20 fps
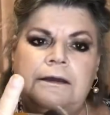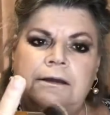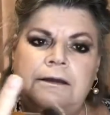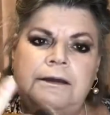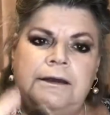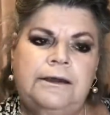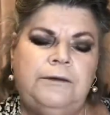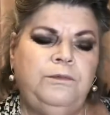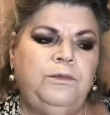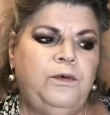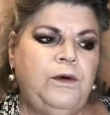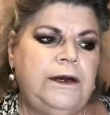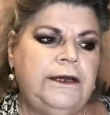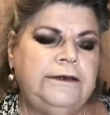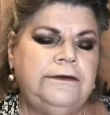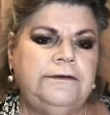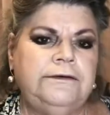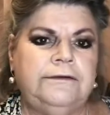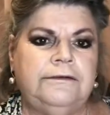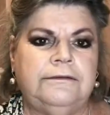I had
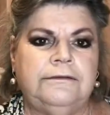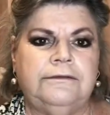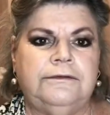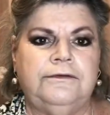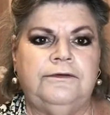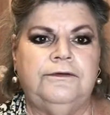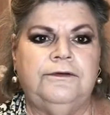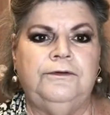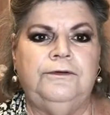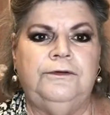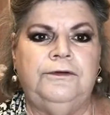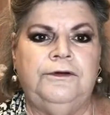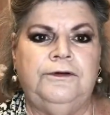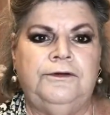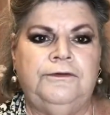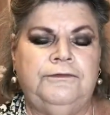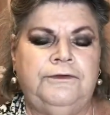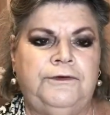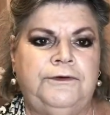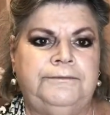one school
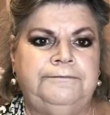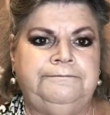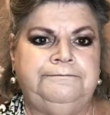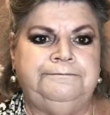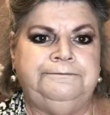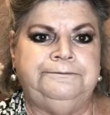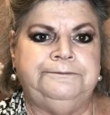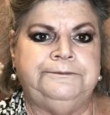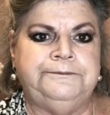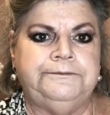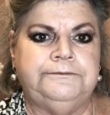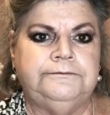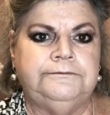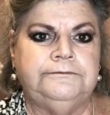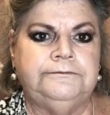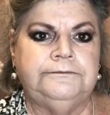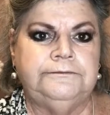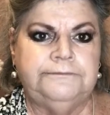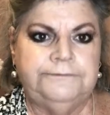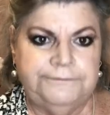uniform,
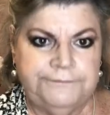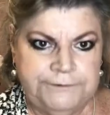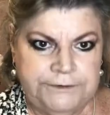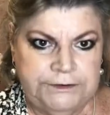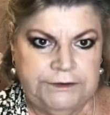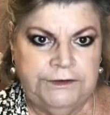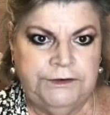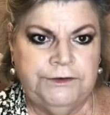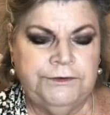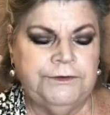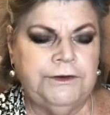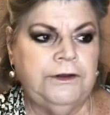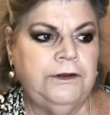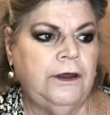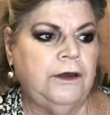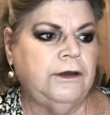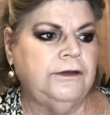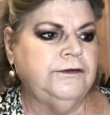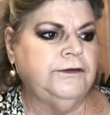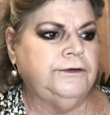but this is a
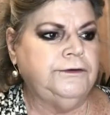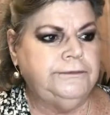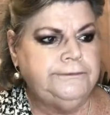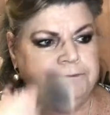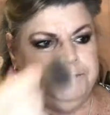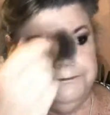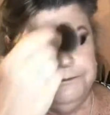high school.